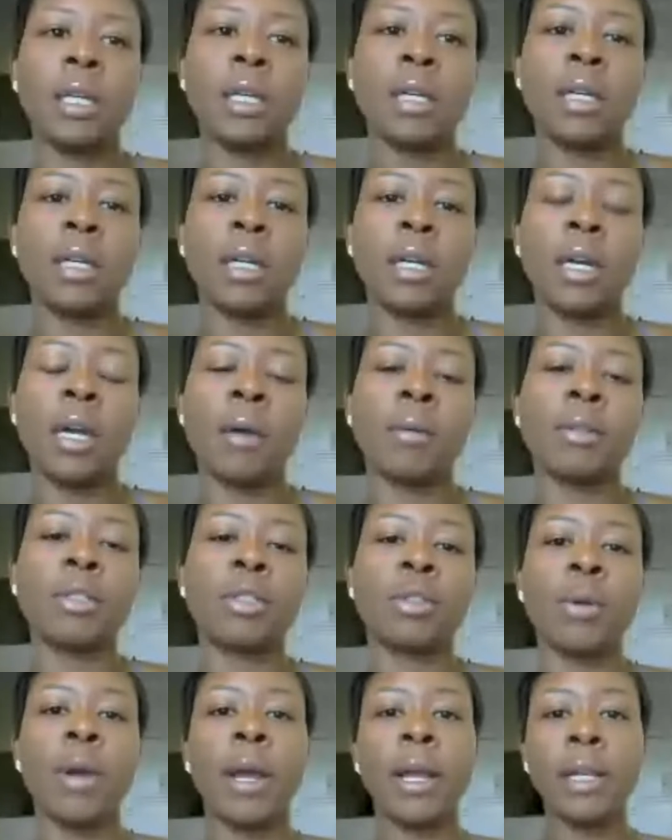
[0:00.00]
trying
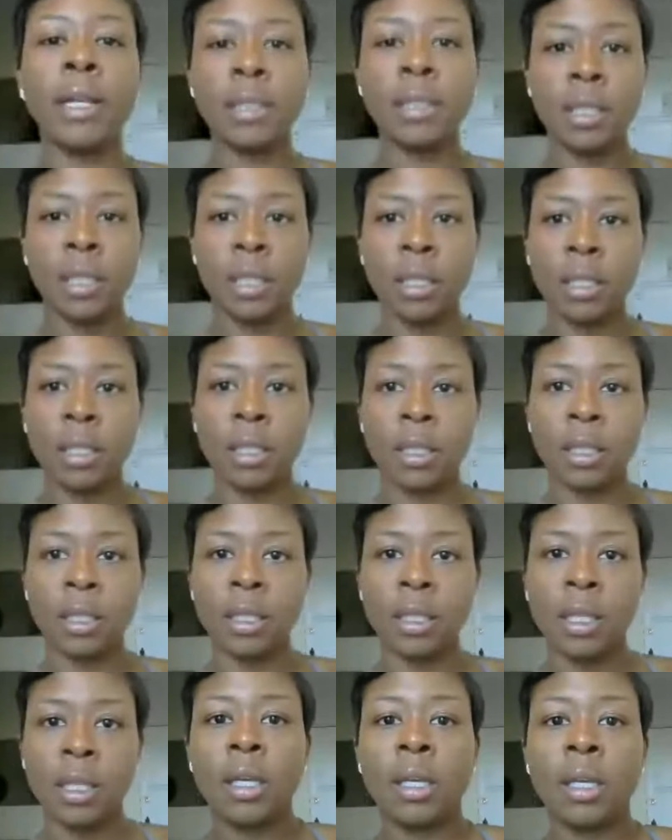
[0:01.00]
to
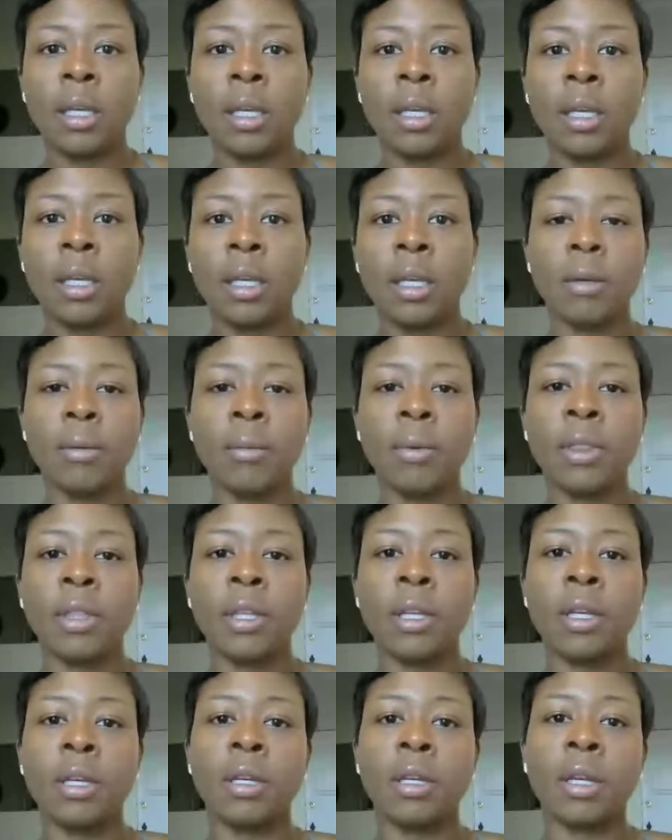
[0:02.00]
eat
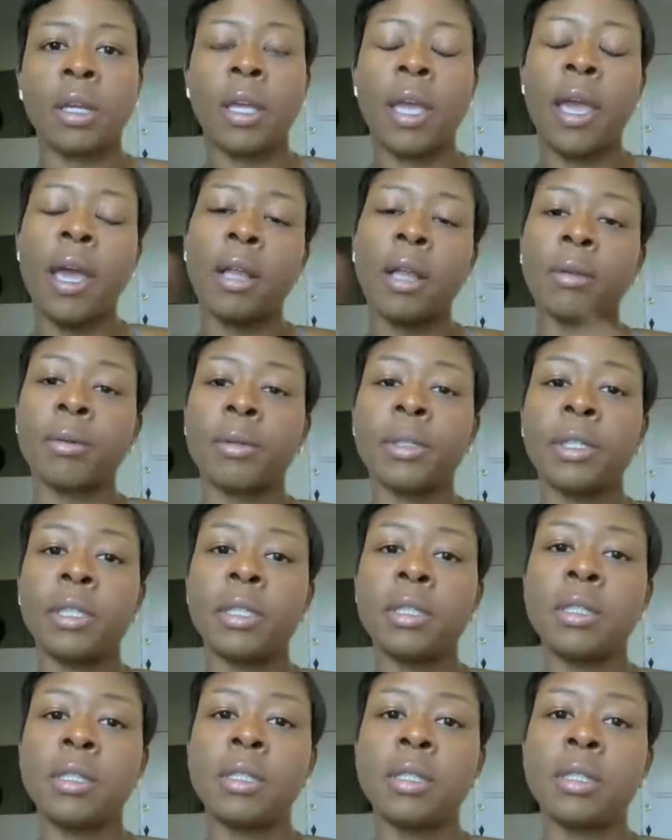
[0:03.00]
within calories
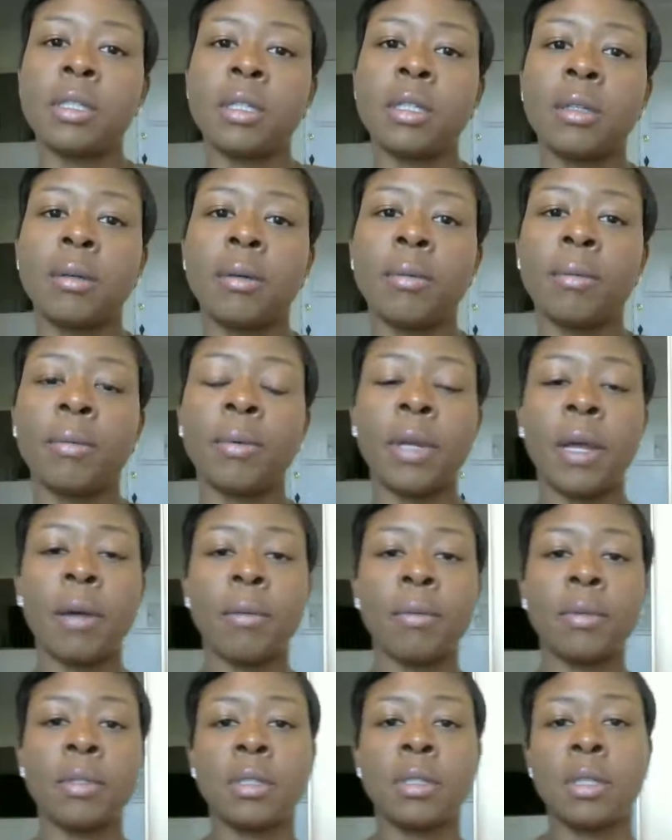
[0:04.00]
when I was
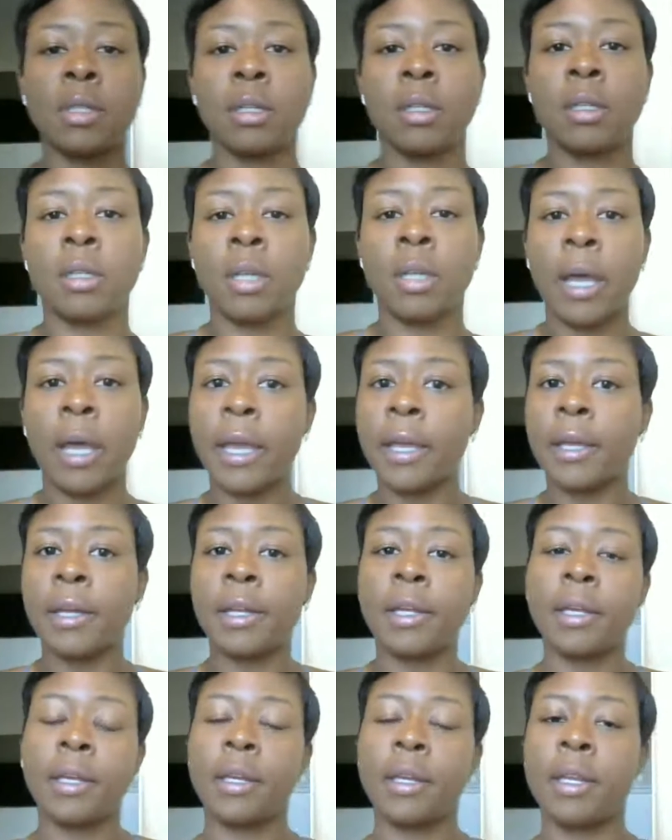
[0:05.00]
dieting
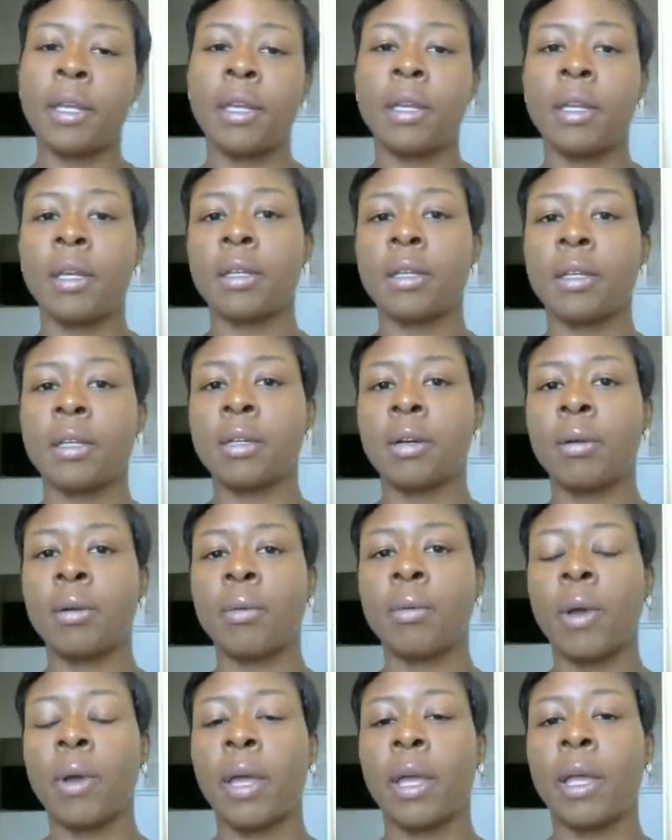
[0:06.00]
and eating a certain
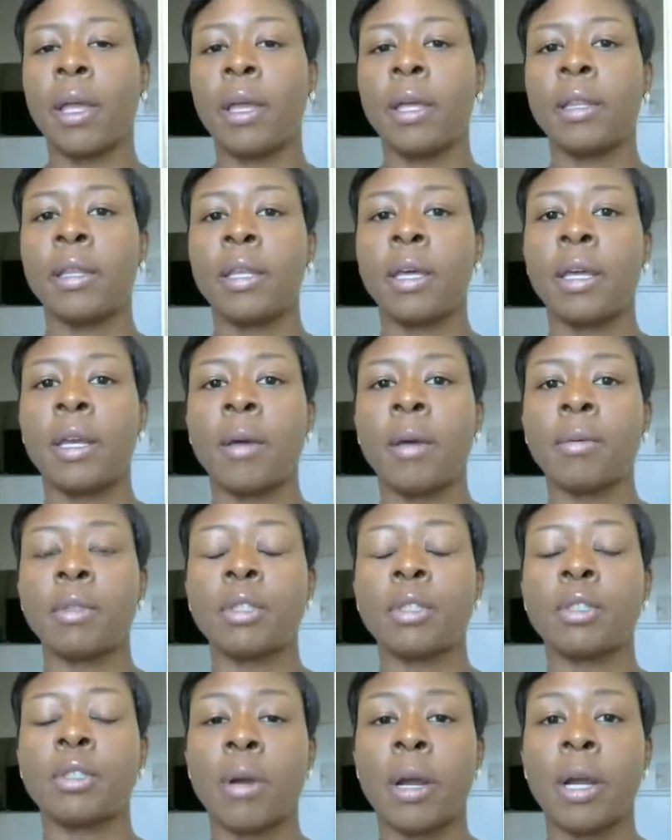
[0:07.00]
way. And then I was
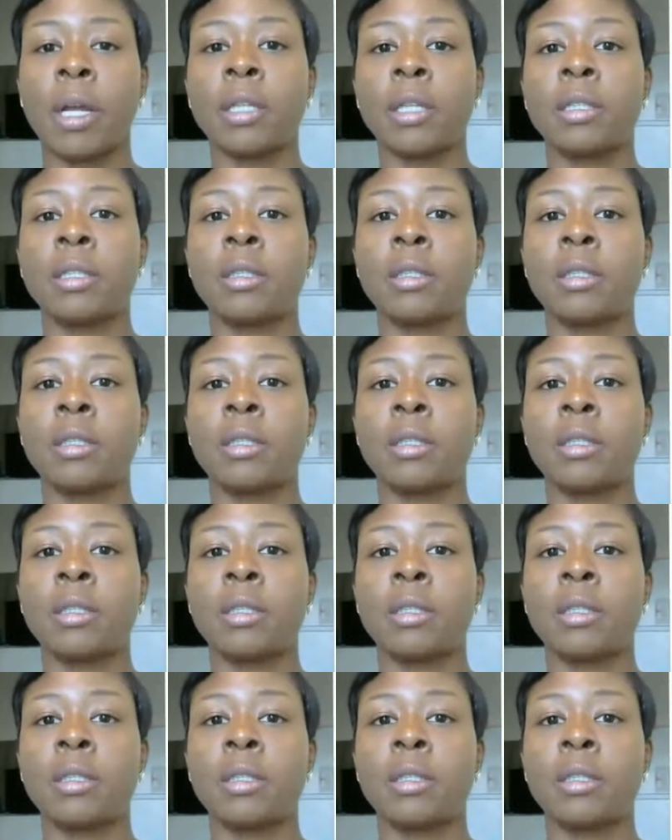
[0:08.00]
trying to